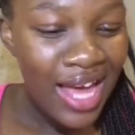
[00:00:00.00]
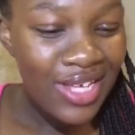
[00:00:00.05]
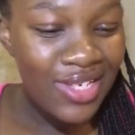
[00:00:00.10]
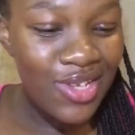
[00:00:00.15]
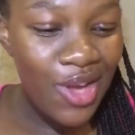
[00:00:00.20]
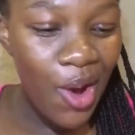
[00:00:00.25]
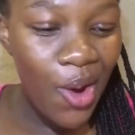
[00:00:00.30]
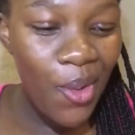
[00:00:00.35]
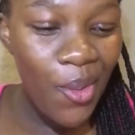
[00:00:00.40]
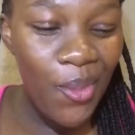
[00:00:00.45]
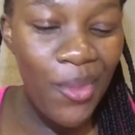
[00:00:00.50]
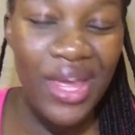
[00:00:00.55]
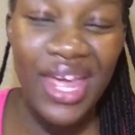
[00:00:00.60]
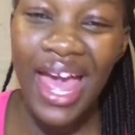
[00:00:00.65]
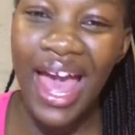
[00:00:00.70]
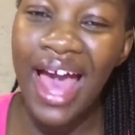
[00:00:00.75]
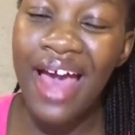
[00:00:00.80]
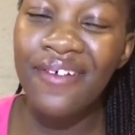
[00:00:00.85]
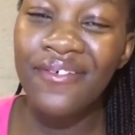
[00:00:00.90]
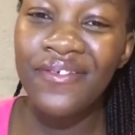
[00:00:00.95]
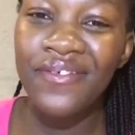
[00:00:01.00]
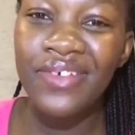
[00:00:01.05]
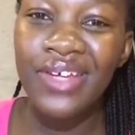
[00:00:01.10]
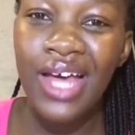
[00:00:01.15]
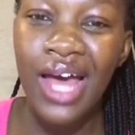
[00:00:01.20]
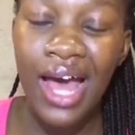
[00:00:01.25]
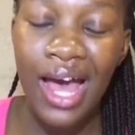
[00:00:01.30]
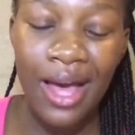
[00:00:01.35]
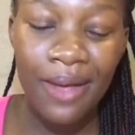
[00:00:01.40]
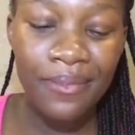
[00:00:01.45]
So we
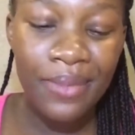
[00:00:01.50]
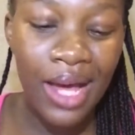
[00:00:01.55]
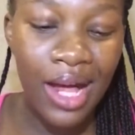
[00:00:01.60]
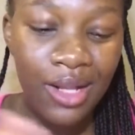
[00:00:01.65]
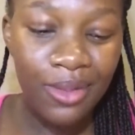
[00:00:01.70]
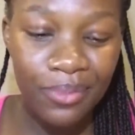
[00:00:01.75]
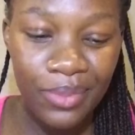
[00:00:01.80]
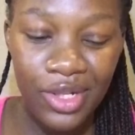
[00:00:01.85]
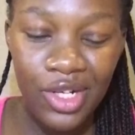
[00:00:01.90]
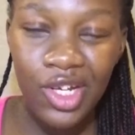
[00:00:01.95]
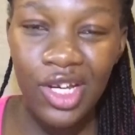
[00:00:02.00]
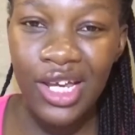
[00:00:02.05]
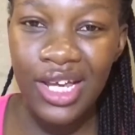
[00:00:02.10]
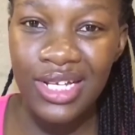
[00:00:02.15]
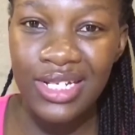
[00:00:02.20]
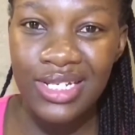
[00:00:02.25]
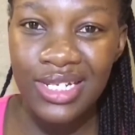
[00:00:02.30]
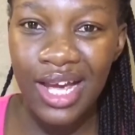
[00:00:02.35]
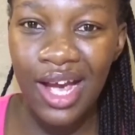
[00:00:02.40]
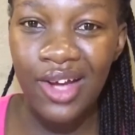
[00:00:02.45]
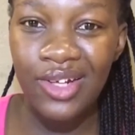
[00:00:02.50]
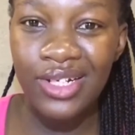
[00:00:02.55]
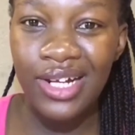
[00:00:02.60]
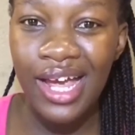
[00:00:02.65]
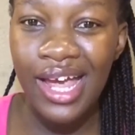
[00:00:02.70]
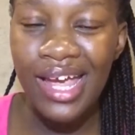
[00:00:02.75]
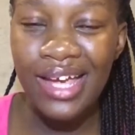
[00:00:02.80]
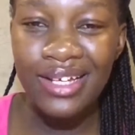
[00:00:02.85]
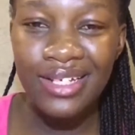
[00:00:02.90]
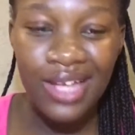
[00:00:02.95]
have I'll be looking down.
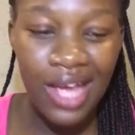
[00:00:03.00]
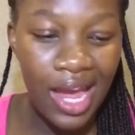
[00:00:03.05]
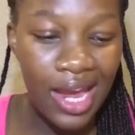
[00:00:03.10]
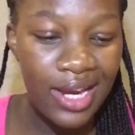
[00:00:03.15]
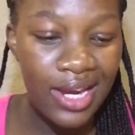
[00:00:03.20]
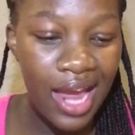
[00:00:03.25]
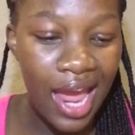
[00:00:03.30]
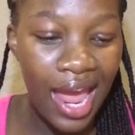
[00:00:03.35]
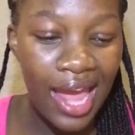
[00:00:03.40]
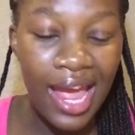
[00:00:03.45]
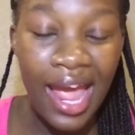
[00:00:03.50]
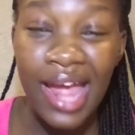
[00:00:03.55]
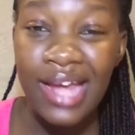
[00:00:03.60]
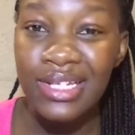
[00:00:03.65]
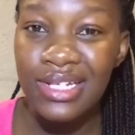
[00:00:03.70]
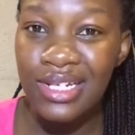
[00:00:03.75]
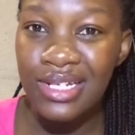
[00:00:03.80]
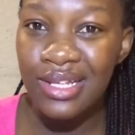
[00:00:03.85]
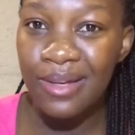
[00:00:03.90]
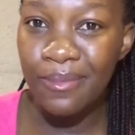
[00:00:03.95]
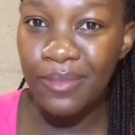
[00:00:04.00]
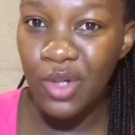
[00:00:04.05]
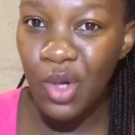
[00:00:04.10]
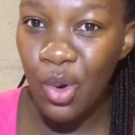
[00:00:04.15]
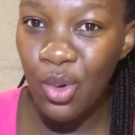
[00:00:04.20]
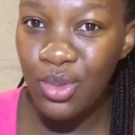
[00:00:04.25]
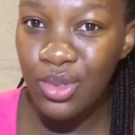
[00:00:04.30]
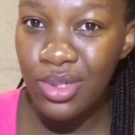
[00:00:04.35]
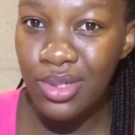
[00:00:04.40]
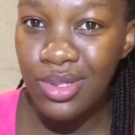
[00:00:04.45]
I did some
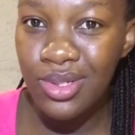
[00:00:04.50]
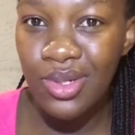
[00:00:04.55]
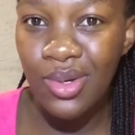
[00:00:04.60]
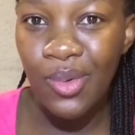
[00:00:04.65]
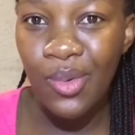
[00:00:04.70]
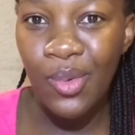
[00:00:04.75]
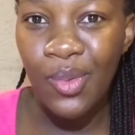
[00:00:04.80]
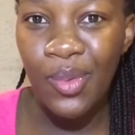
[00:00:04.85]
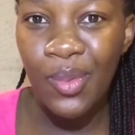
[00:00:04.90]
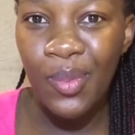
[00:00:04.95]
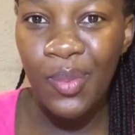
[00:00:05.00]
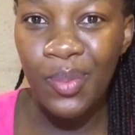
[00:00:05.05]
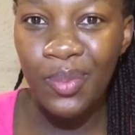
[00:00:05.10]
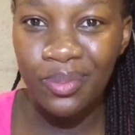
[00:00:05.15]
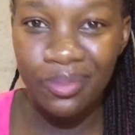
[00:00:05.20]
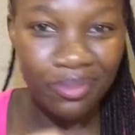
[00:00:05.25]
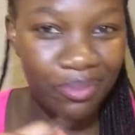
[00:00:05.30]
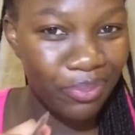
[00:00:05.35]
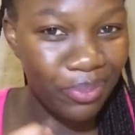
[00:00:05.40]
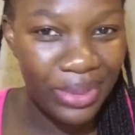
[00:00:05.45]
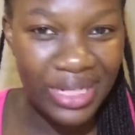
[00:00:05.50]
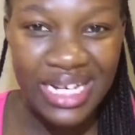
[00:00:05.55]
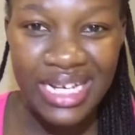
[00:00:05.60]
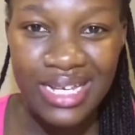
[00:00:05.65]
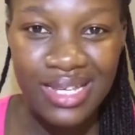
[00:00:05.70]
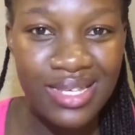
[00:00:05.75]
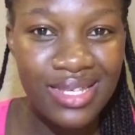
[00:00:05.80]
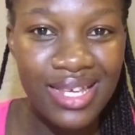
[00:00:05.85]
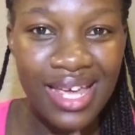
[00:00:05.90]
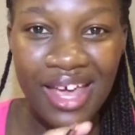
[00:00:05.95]
notes, so
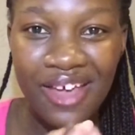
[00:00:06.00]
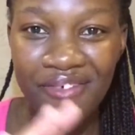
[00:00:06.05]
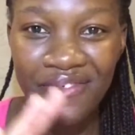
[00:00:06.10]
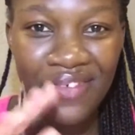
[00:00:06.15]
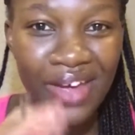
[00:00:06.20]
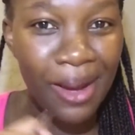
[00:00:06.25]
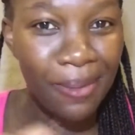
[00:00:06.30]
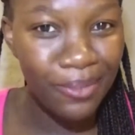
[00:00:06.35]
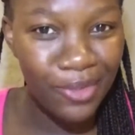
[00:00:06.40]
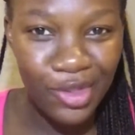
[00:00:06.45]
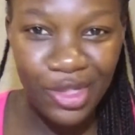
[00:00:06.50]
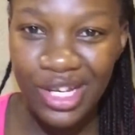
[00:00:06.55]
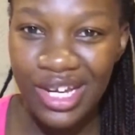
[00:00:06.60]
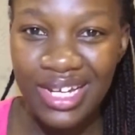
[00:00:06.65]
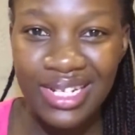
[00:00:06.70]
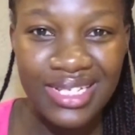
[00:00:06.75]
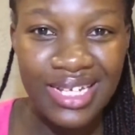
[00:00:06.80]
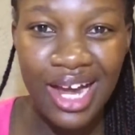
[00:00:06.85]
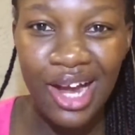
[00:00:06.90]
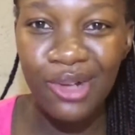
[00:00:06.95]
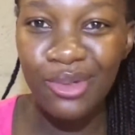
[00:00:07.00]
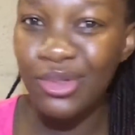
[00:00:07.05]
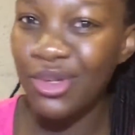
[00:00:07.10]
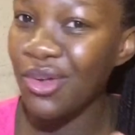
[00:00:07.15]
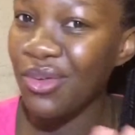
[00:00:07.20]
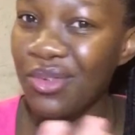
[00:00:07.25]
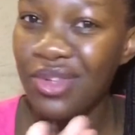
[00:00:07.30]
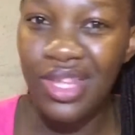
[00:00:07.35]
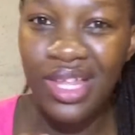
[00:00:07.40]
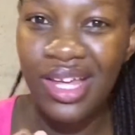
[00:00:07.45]
please, if I'm looking down,
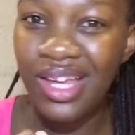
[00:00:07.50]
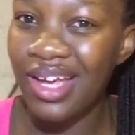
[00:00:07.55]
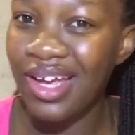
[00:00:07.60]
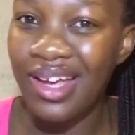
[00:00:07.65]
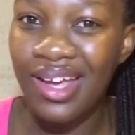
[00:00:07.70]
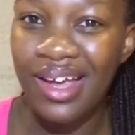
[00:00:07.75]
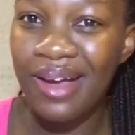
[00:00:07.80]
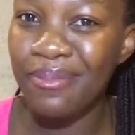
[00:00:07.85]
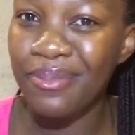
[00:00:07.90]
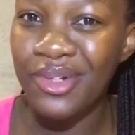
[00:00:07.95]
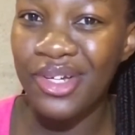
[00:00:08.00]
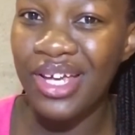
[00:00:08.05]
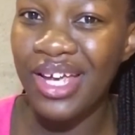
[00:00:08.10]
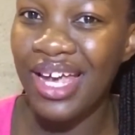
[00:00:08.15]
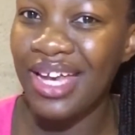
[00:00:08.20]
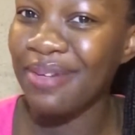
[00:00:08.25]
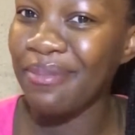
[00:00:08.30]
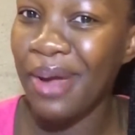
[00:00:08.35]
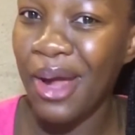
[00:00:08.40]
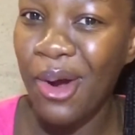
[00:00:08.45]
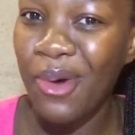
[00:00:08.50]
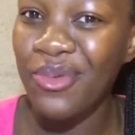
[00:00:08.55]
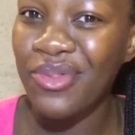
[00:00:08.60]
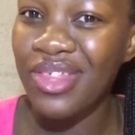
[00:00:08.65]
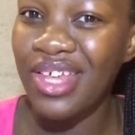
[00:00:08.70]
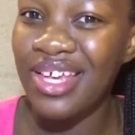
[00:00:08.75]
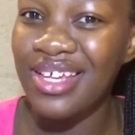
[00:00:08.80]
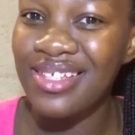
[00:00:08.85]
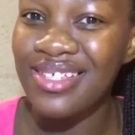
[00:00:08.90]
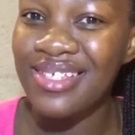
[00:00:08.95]
don't think I'm looking at my own
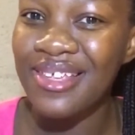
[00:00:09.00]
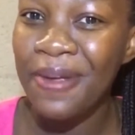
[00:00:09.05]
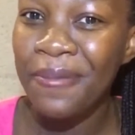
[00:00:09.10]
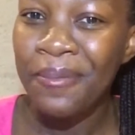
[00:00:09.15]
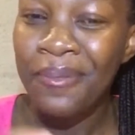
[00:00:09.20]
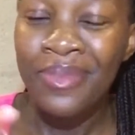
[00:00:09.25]
things.